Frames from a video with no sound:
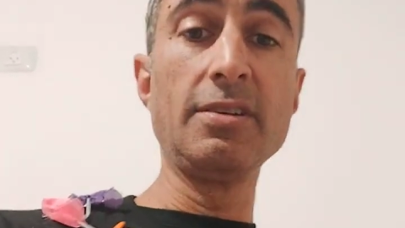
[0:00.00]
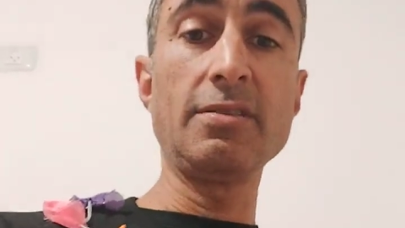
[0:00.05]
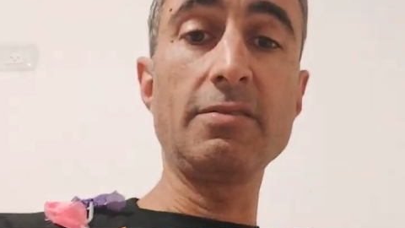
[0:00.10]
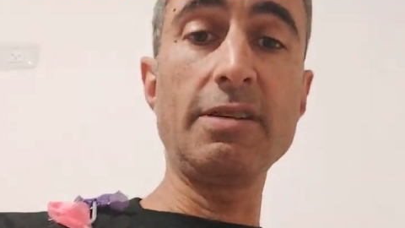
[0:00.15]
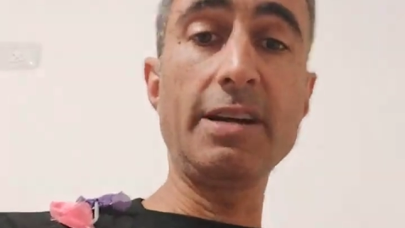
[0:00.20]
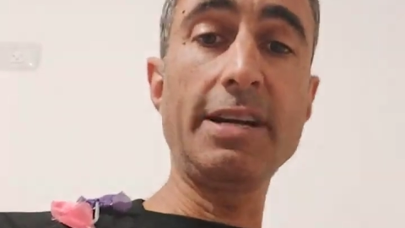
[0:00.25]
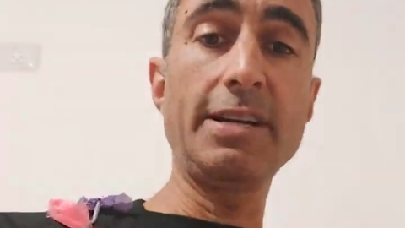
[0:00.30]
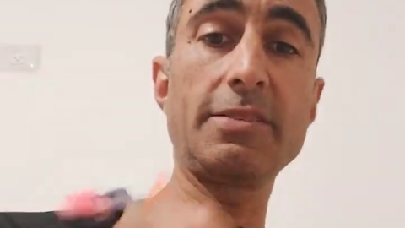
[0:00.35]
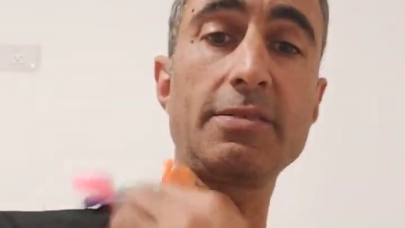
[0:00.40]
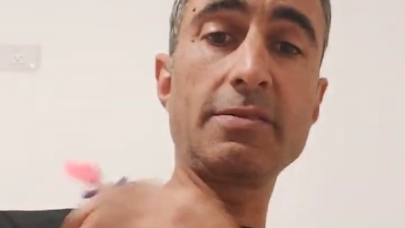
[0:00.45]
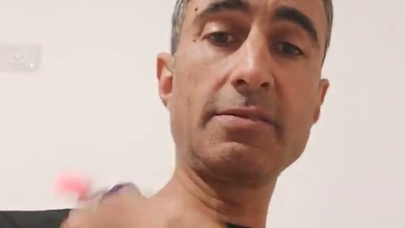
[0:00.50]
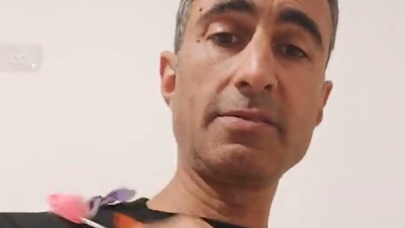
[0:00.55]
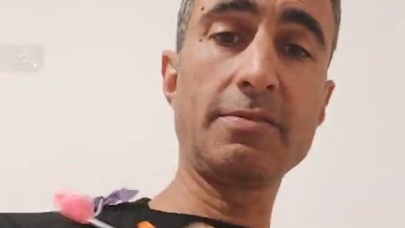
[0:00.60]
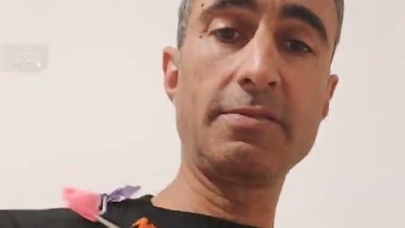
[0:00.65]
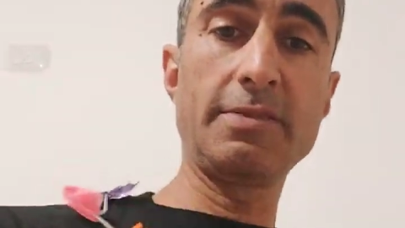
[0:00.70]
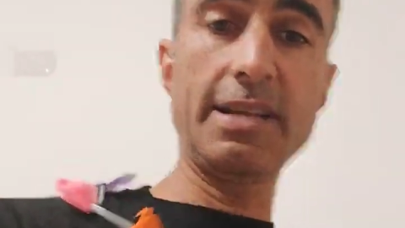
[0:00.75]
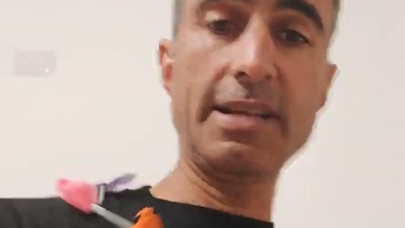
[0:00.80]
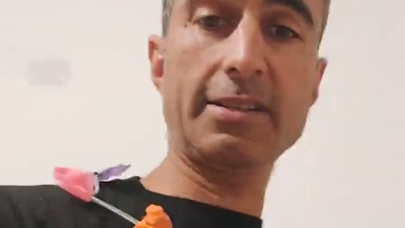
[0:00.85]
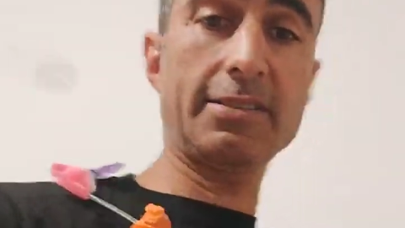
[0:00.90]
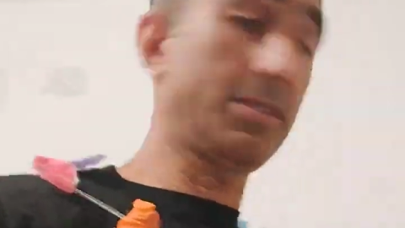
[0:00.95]
right?
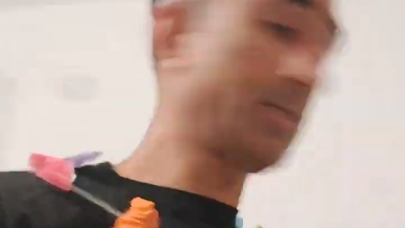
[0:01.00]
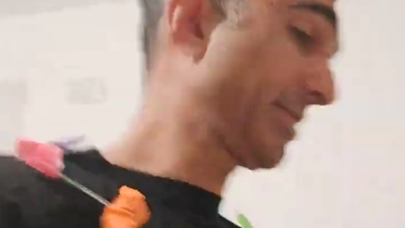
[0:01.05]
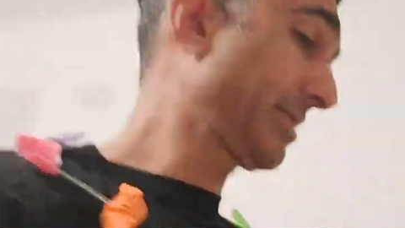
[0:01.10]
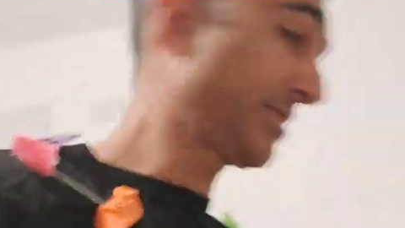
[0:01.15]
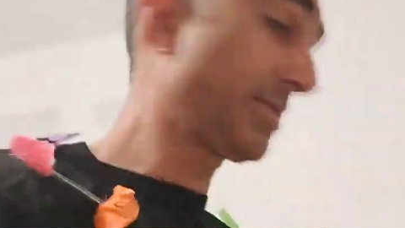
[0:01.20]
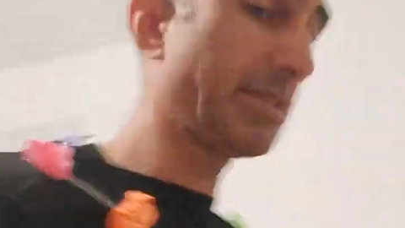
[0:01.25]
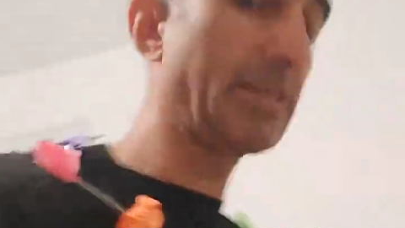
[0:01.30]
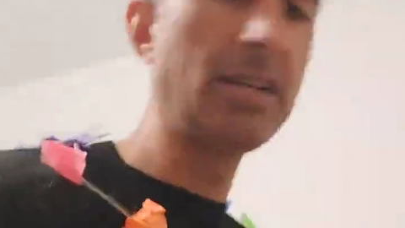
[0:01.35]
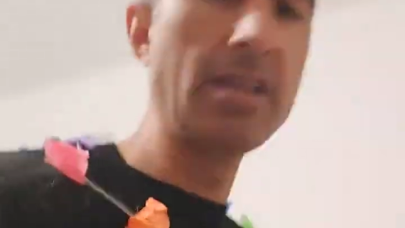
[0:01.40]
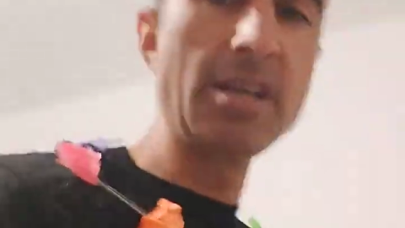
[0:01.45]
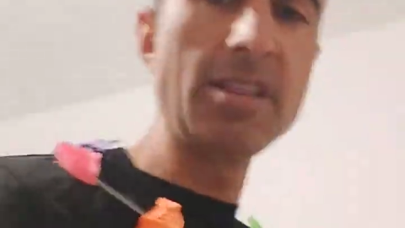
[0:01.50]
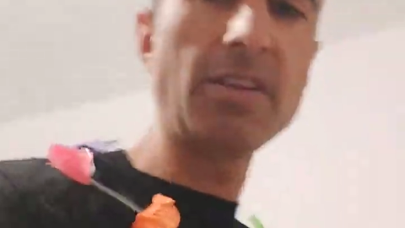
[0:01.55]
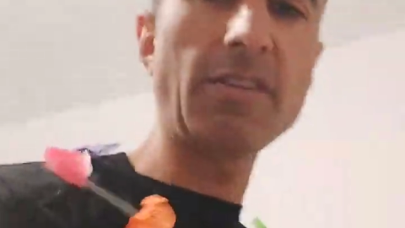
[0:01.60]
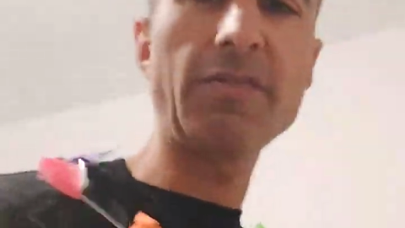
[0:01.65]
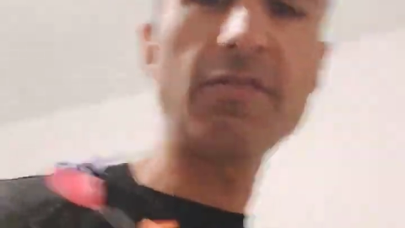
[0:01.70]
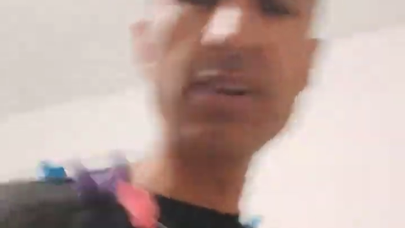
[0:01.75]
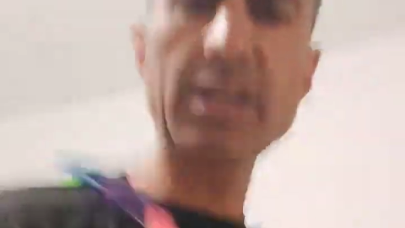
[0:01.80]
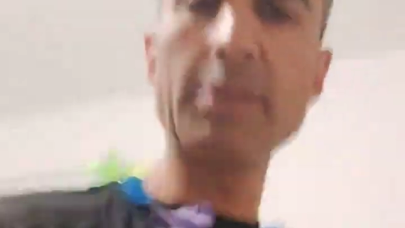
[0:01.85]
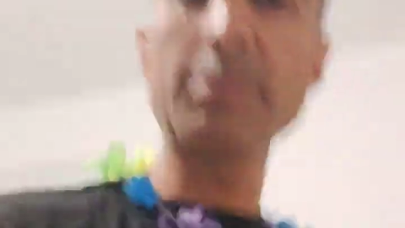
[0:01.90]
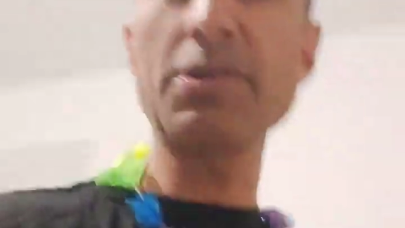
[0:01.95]
Necklaces. They're
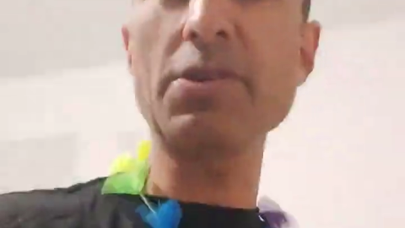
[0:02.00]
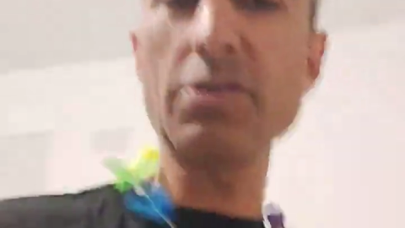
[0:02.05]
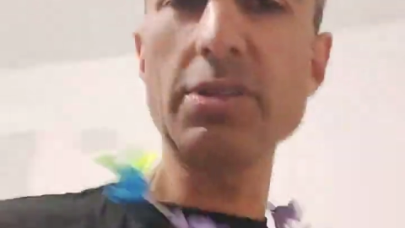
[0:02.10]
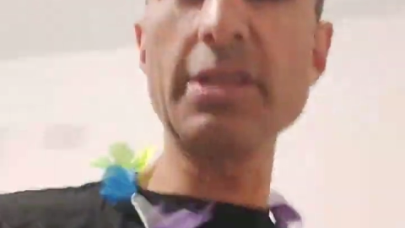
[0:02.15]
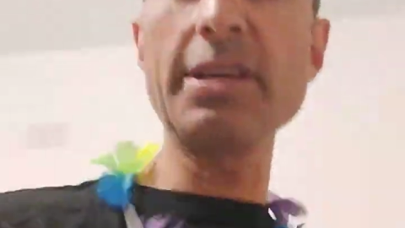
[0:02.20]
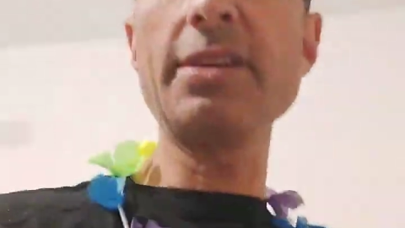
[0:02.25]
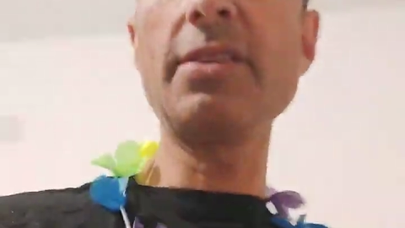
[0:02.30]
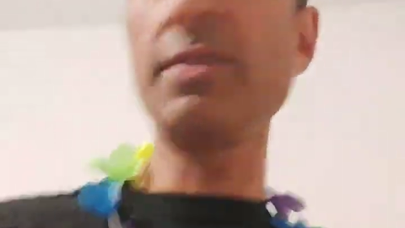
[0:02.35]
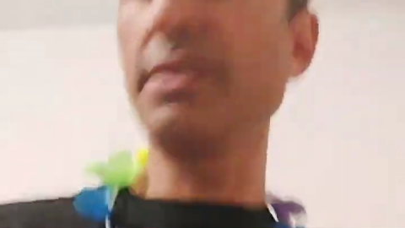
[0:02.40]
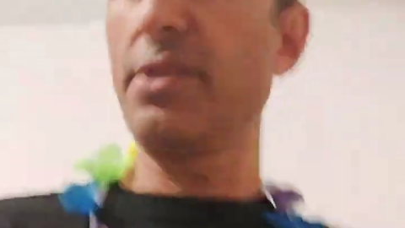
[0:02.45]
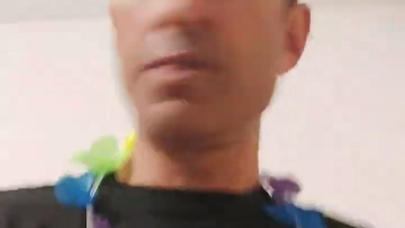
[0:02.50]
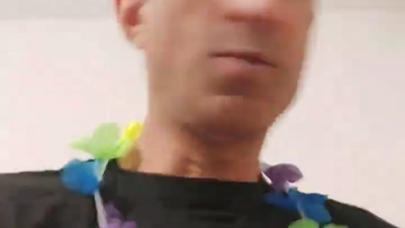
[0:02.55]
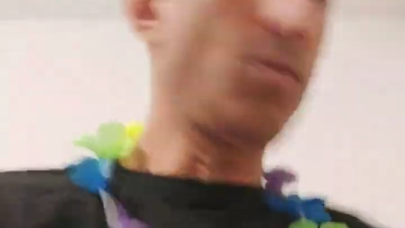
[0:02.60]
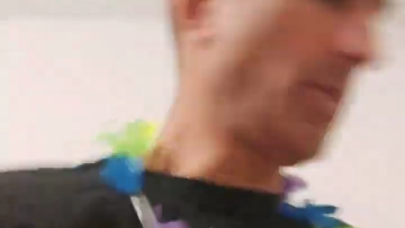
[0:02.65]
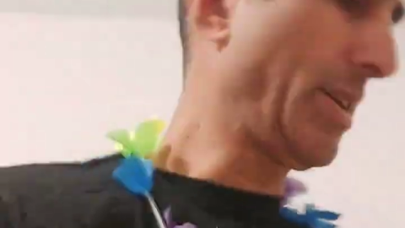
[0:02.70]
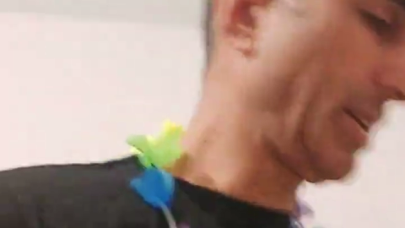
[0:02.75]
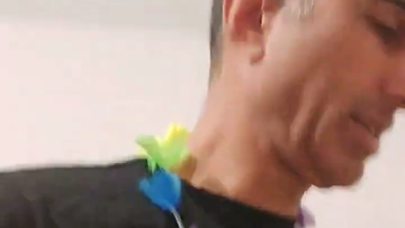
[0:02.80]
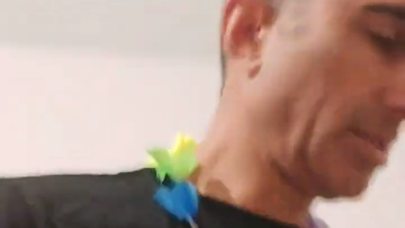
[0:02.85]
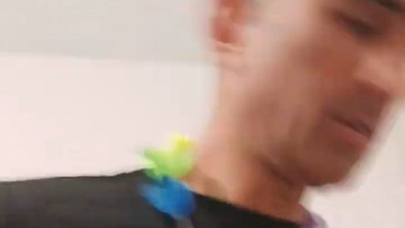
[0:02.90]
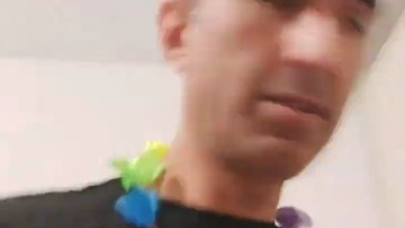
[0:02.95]
funny. They're a little
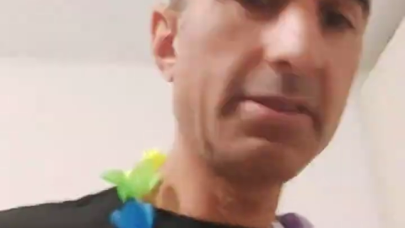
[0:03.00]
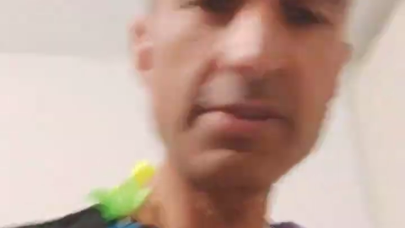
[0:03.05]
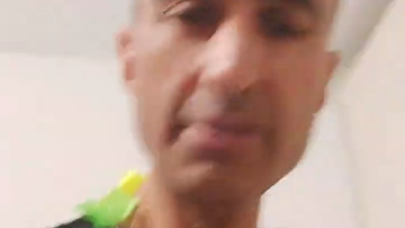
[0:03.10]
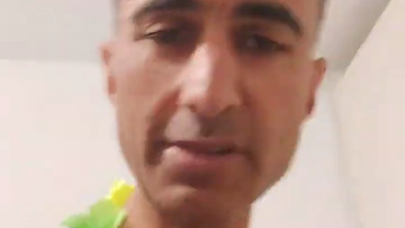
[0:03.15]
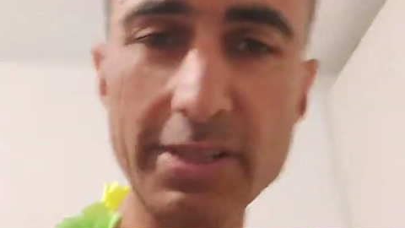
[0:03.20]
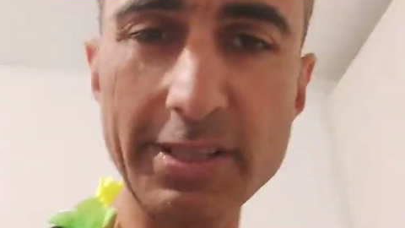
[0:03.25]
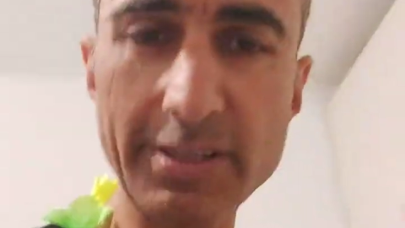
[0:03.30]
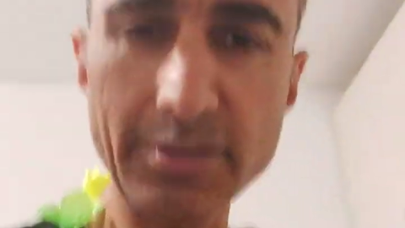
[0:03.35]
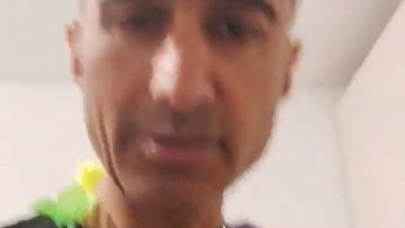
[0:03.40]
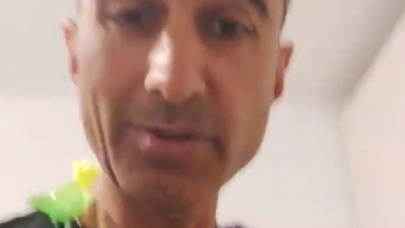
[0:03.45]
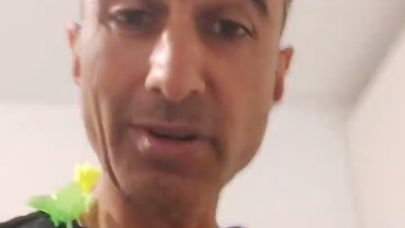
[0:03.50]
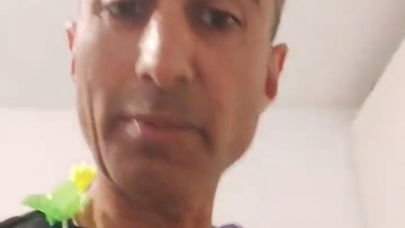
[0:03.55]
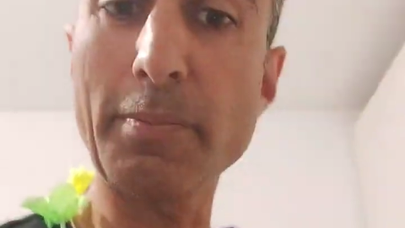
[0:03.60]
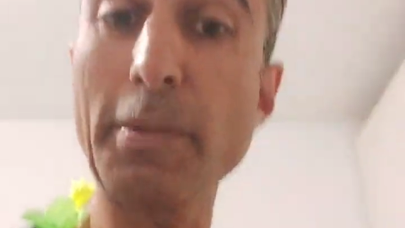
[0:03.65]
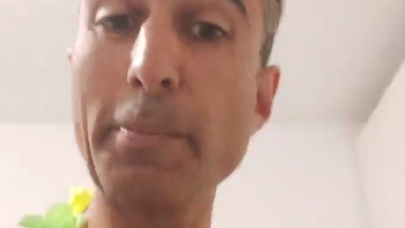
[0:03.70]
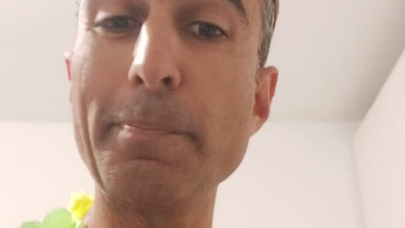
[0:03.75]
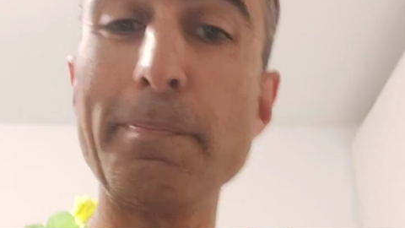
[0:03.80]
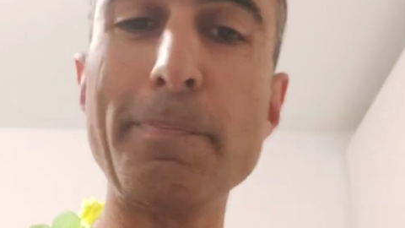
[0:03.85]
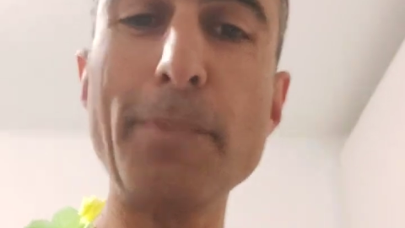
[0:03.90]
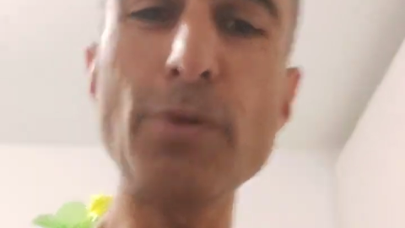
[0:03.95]
annoying.
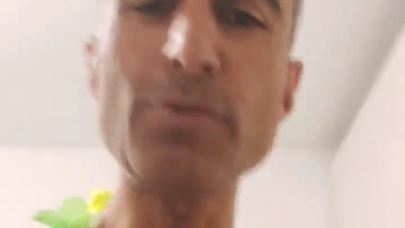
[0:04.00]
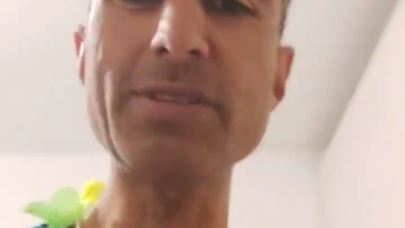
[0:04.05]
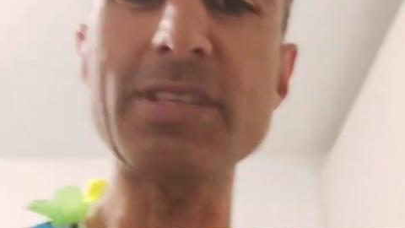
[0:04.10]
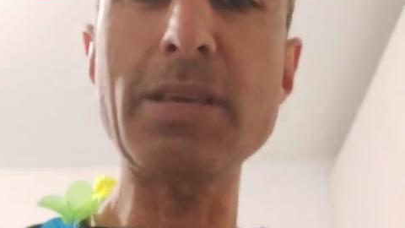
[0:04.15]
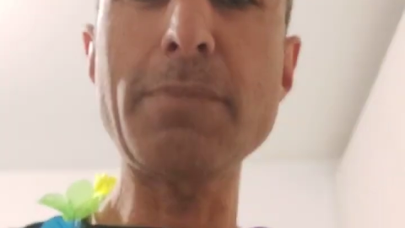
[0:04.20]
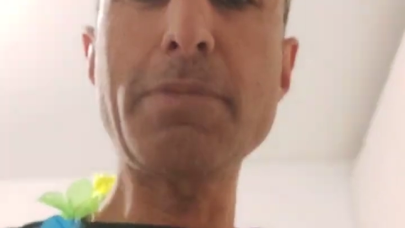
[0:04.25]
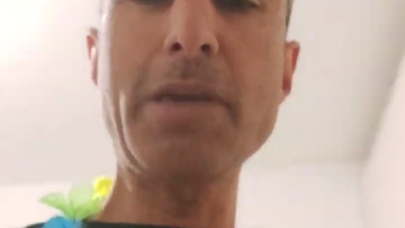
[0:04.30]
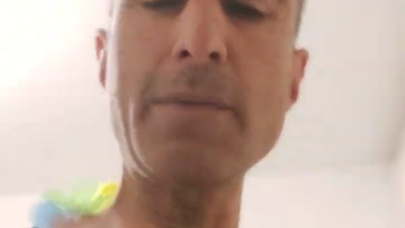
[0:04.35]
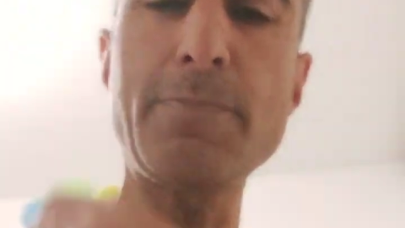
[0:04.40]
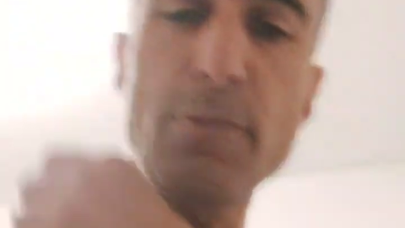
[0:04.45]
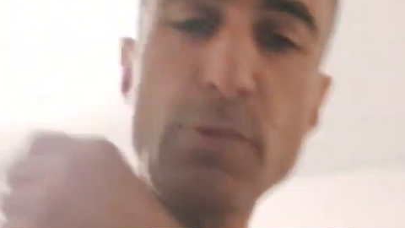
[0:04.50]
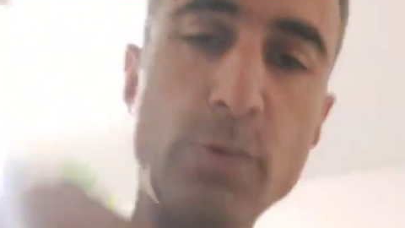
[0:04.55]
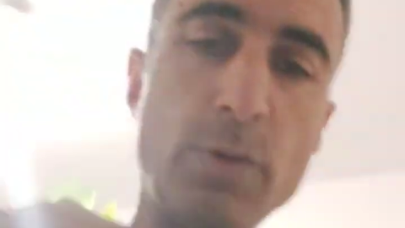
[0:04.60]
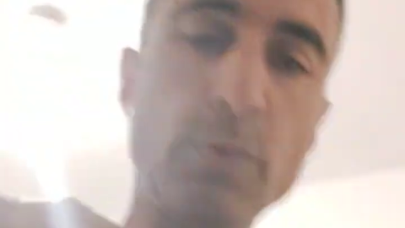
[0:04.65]
But mostly people